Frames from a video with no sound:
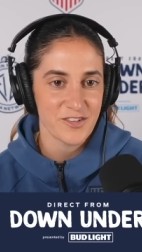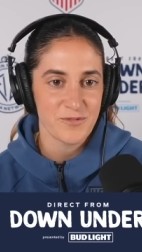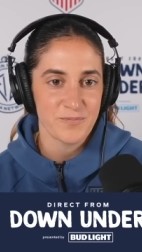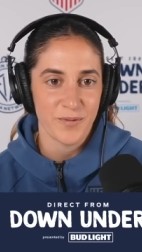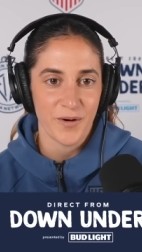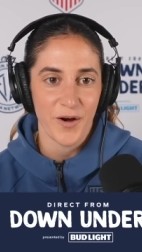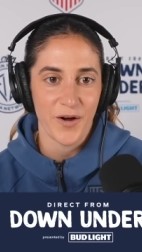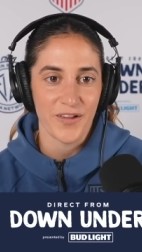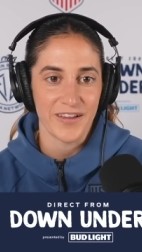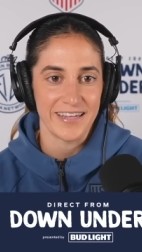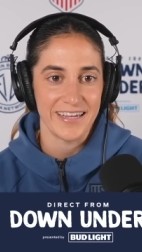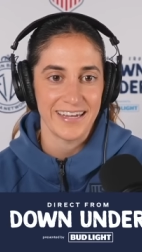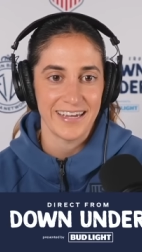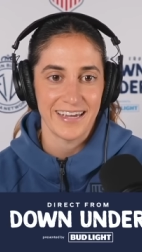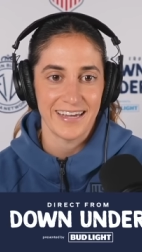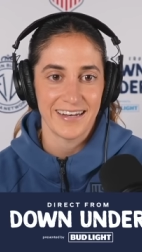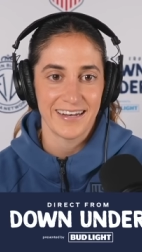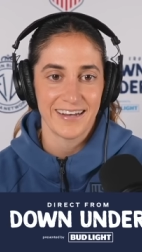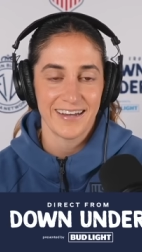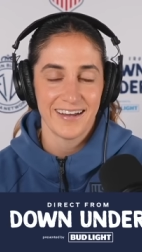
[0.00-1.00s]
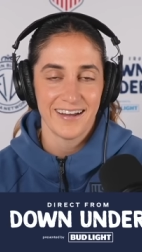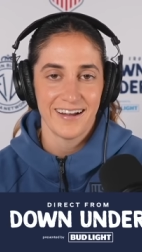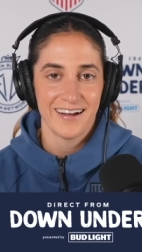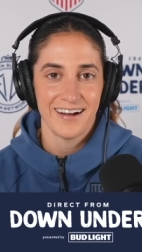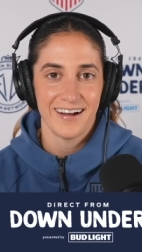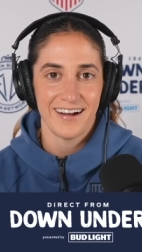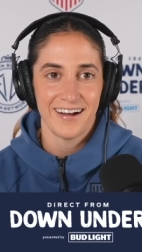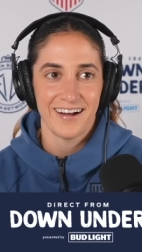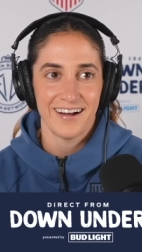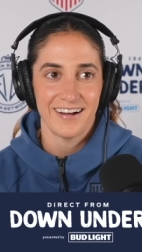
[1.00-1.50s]
bawling, and
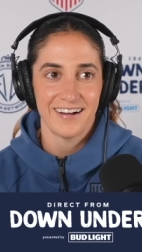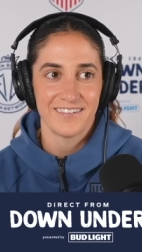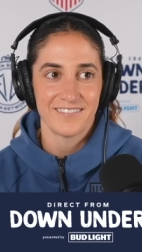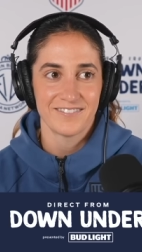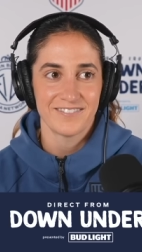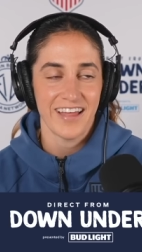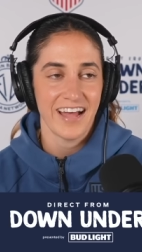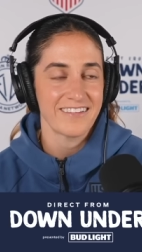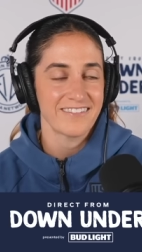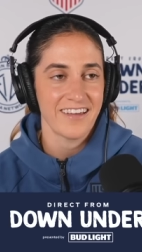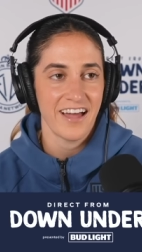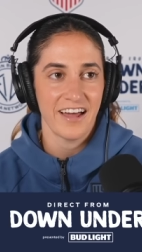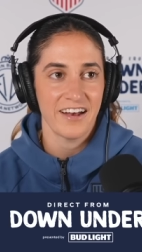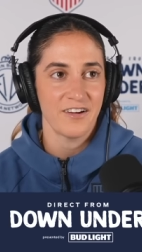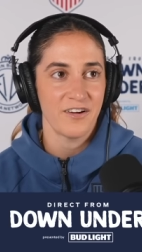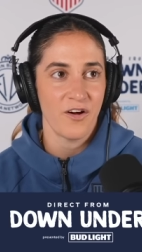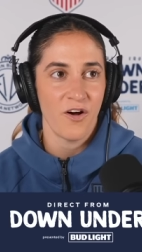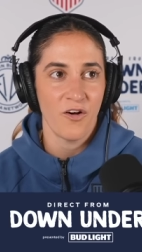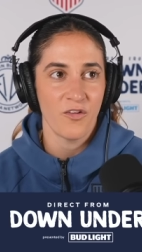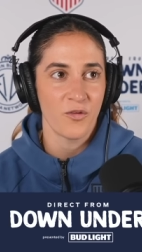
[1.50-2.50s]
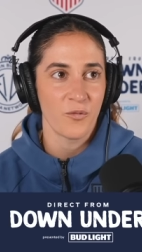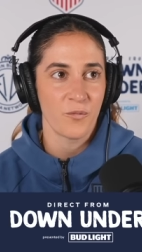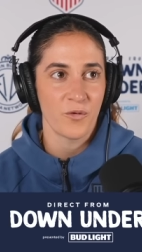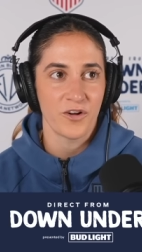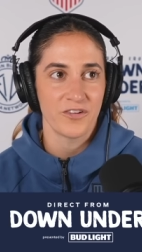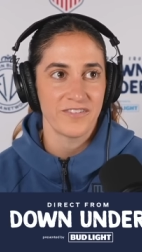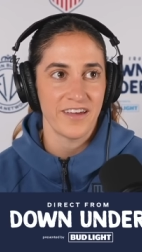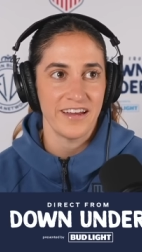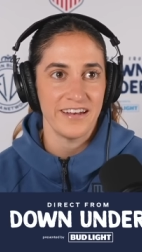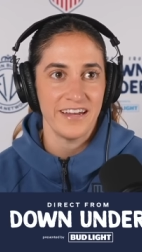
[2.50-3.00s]
uh, that's kind of all the
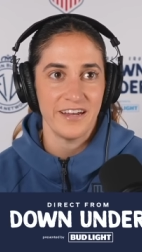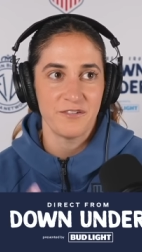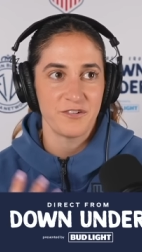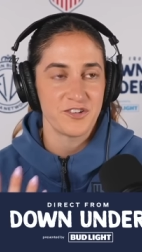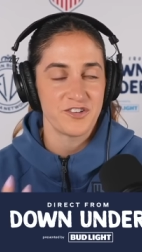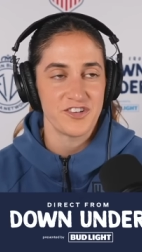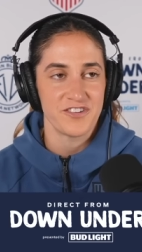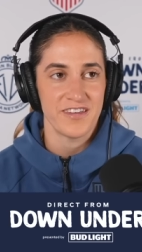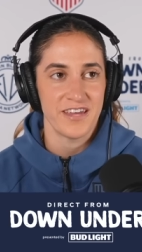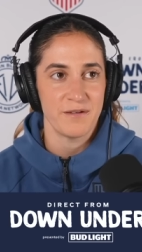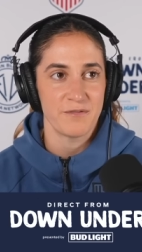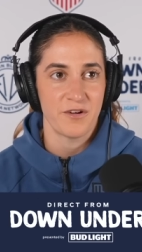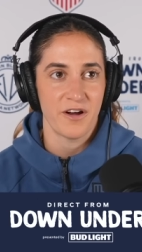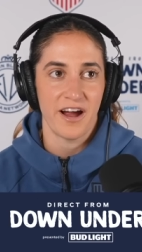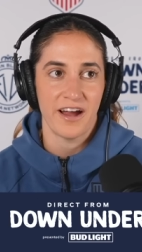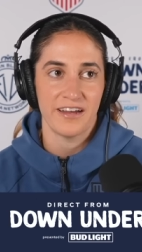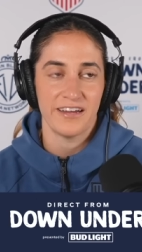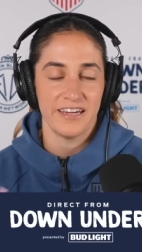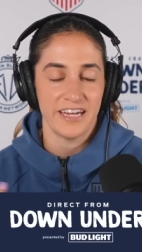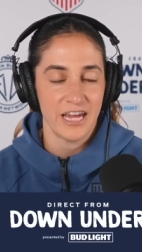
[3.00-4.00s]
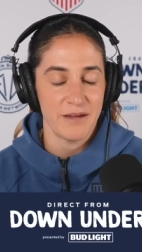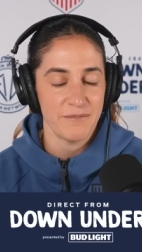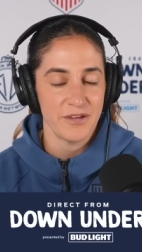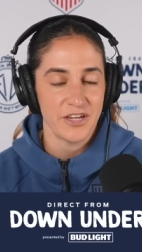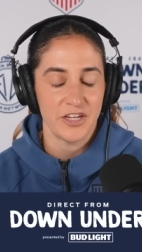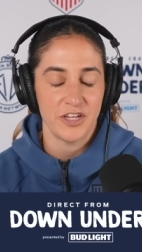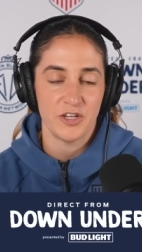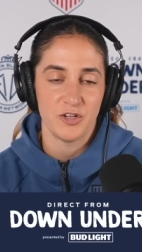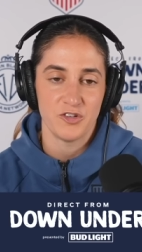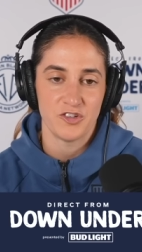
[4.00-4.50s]
words I need. It was just him crying. He gave me a
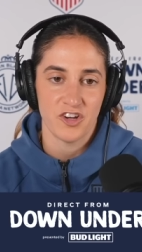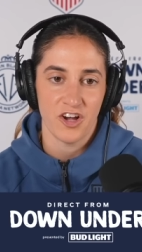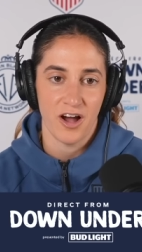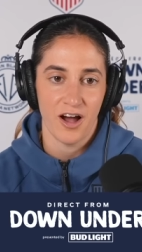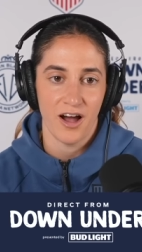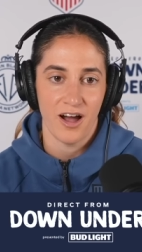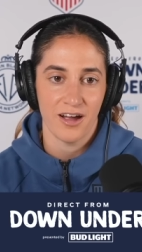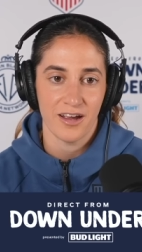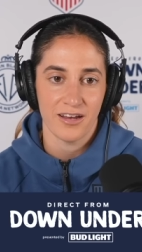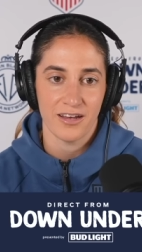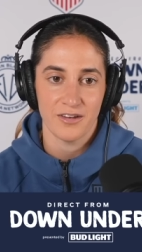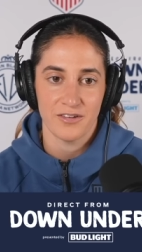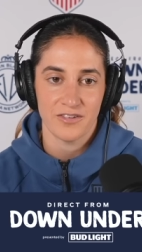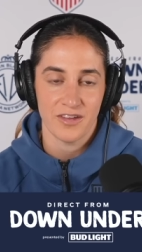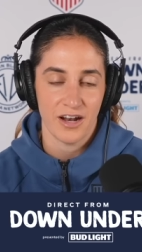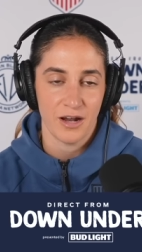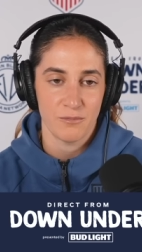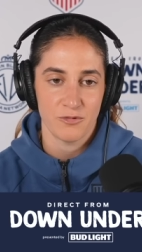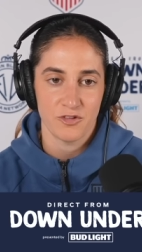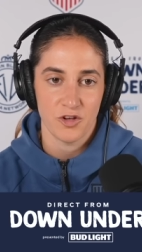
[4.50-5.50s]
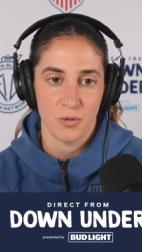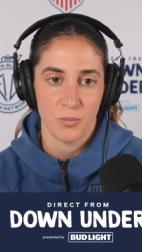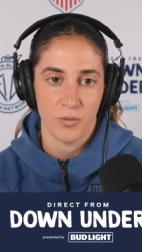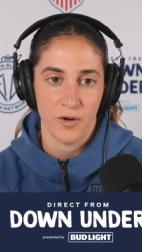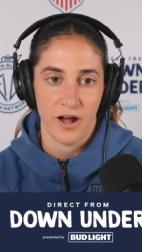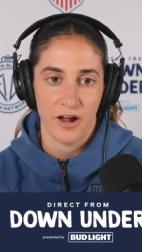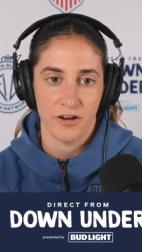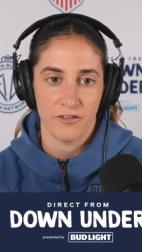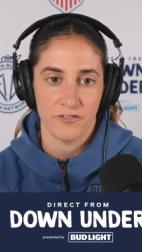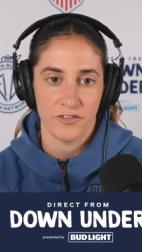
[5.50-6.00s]
huge hug and he said, I'm so
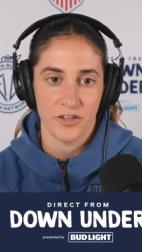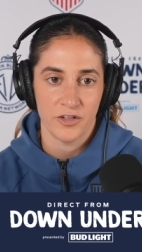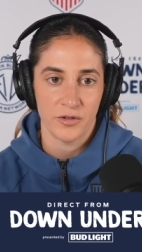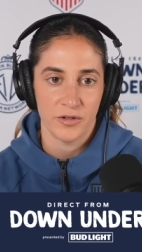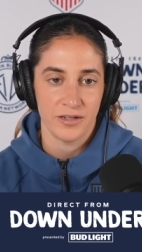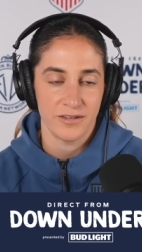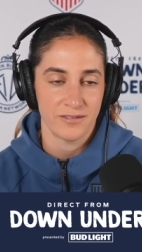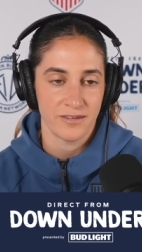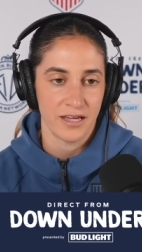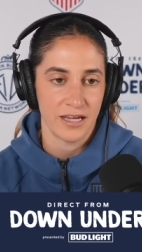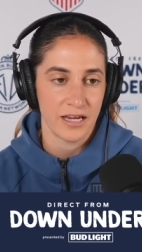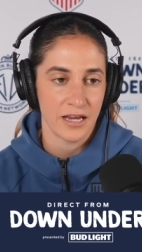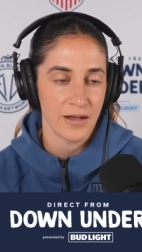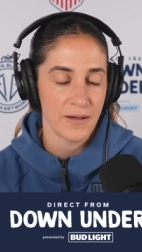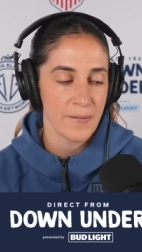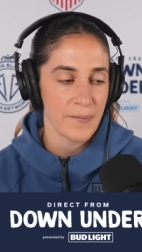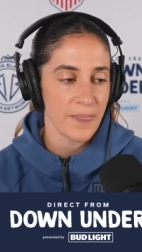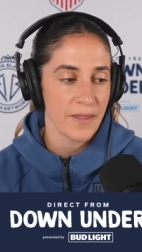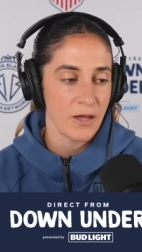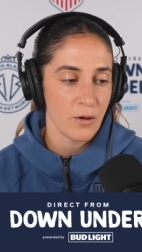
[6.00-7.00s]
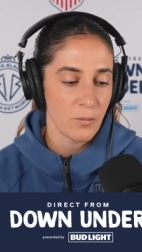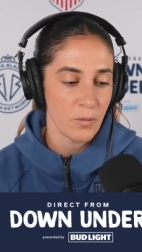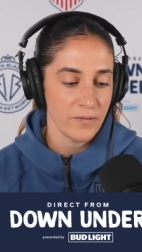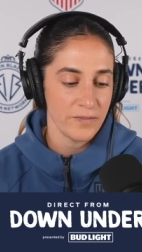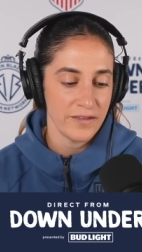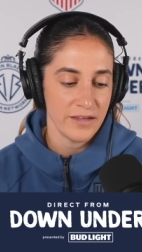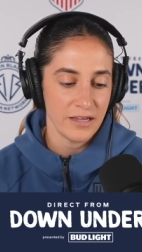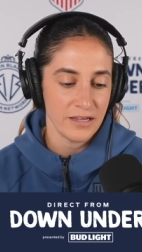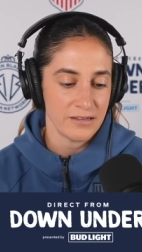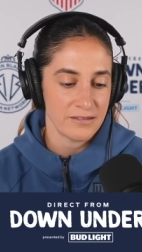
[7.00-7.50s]
proud of you. And he's like, one
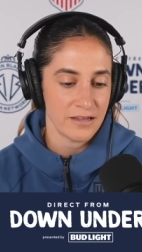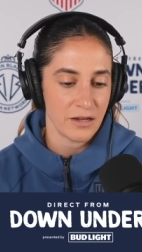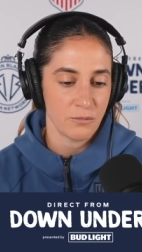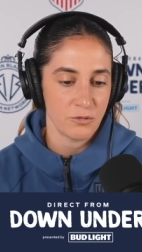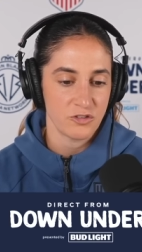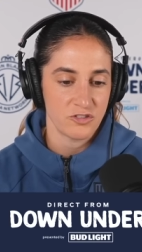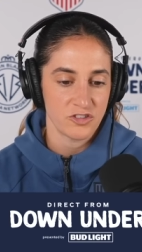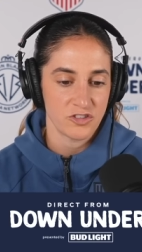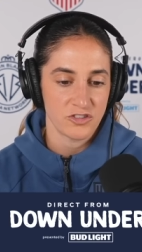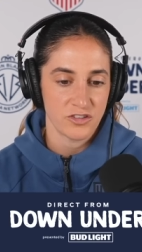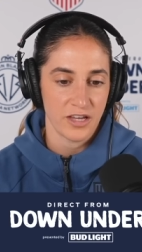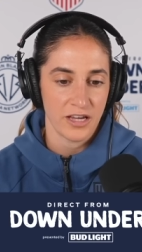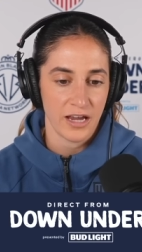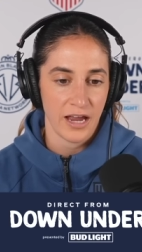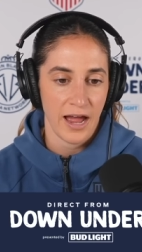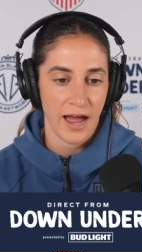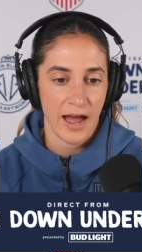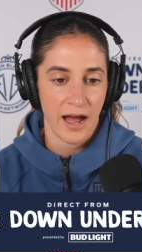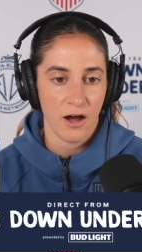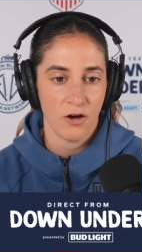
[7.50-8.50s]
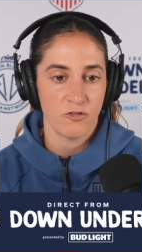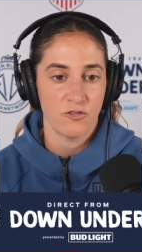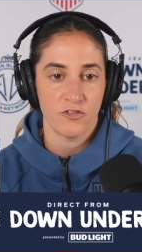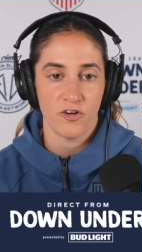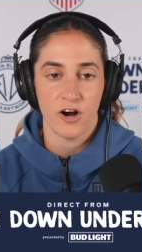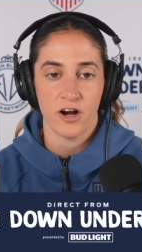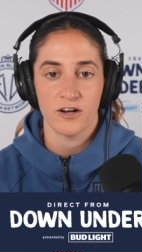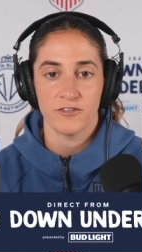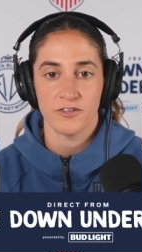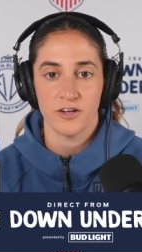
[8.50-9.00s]
thing he said was just like how
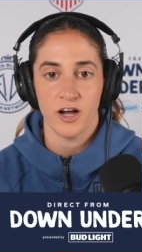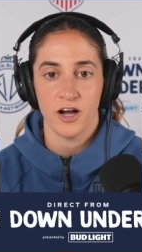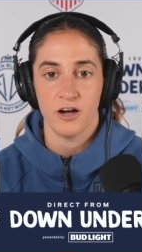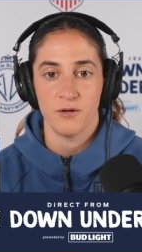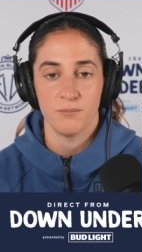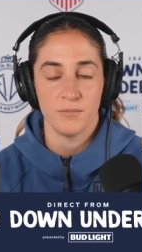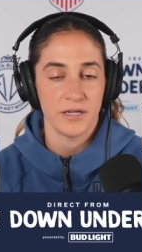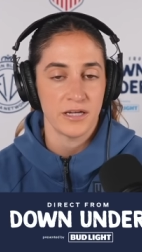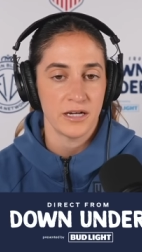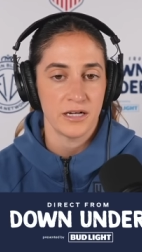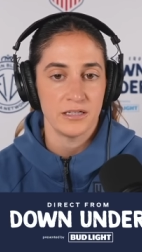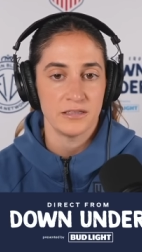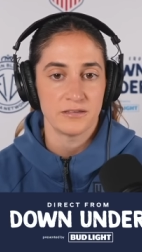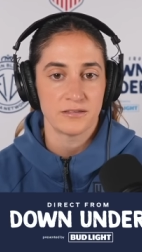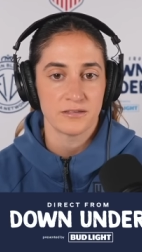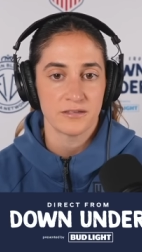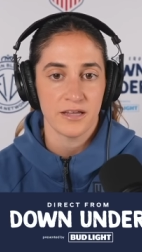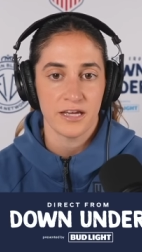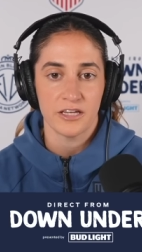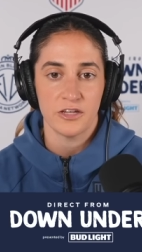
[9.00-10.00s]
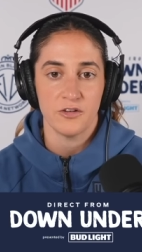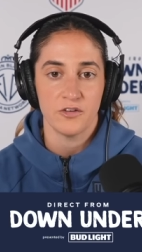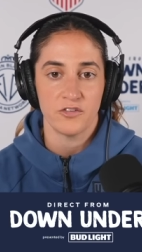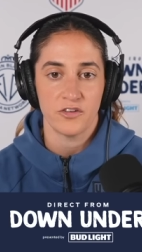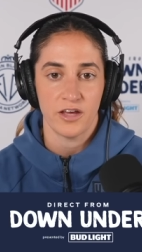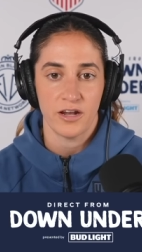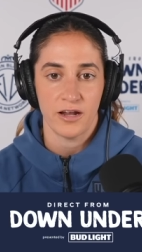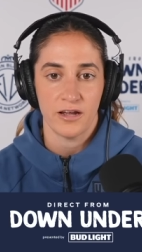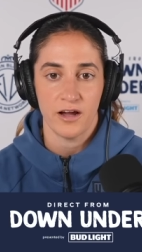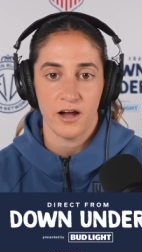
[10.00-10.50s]
far I've come because, like you
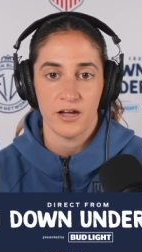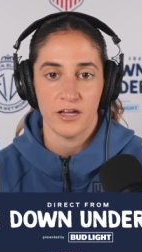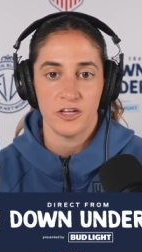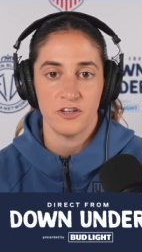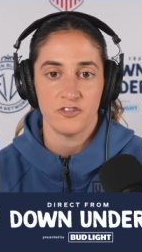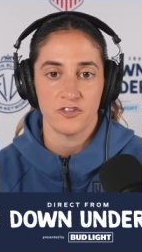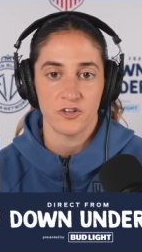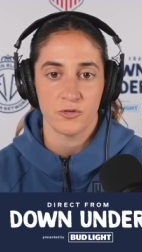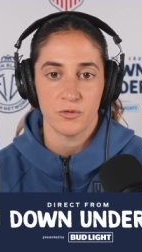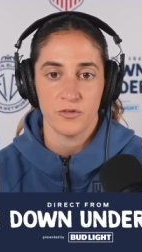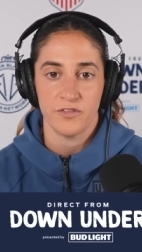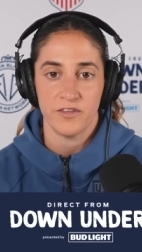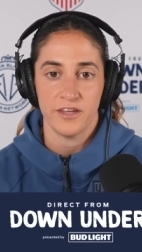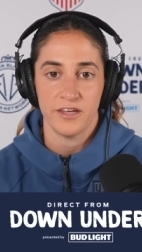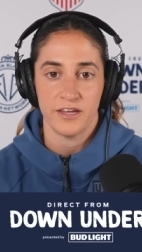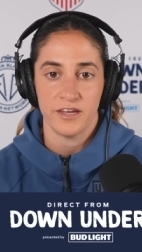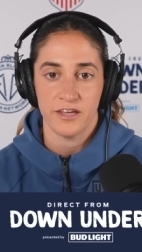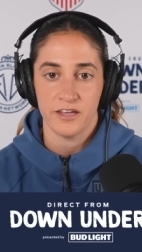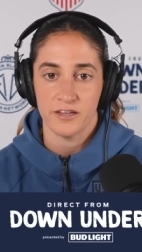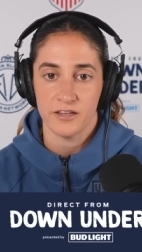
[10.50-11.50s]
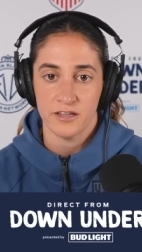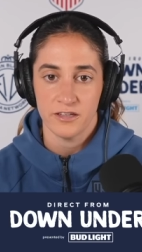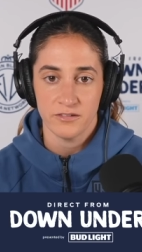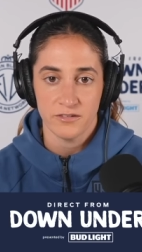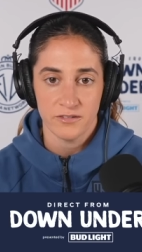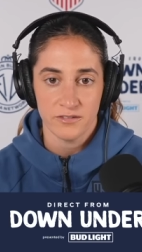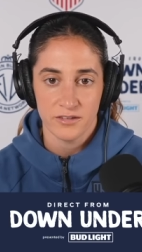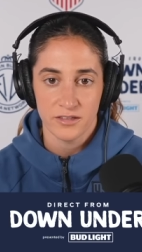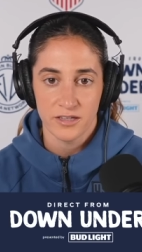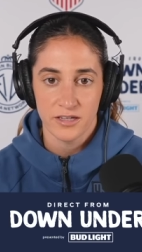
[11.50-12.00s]
said, I got injured with the Achilles